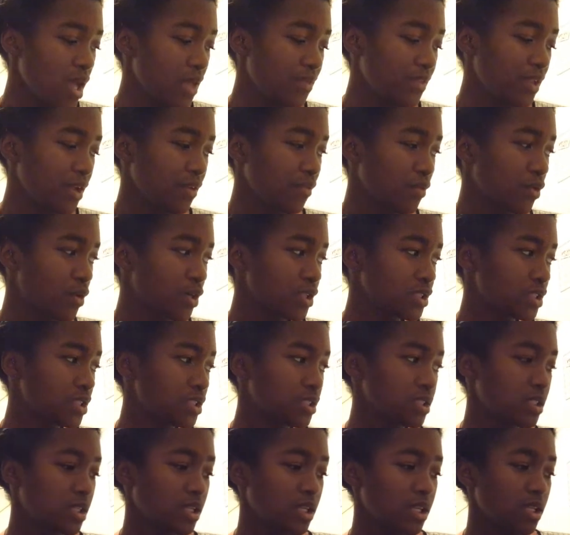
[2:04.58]
And then of
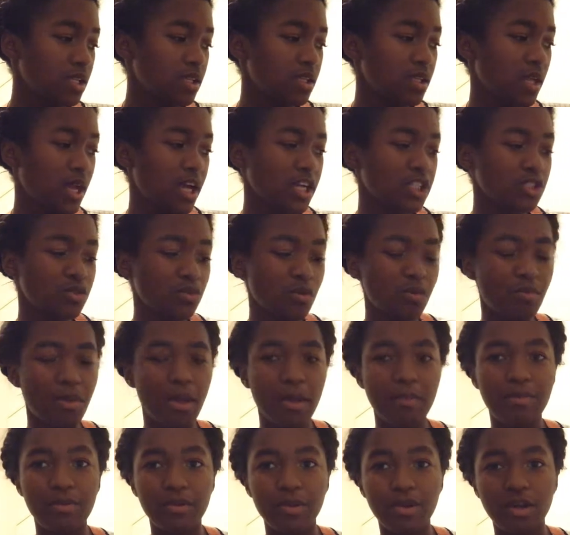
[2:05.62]
course the actual
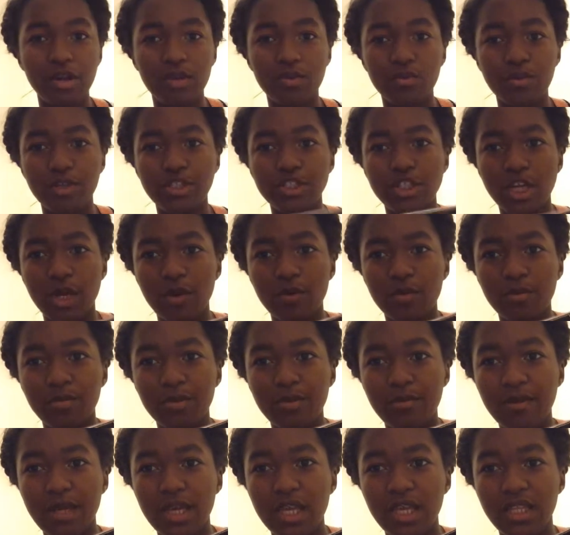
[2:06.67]
paper on on which I will be
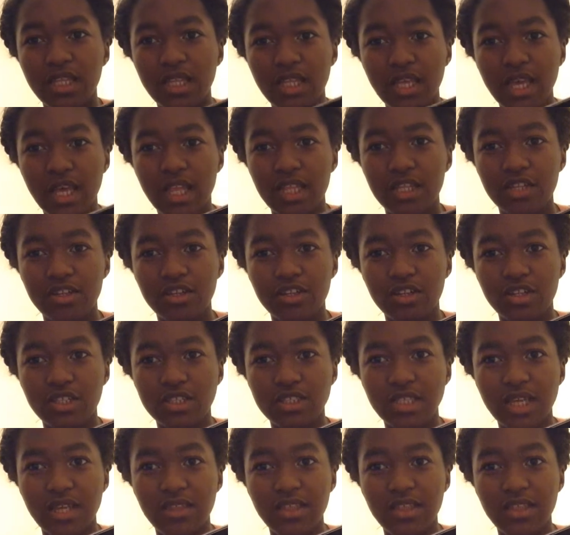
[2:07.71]
making the calendar looks like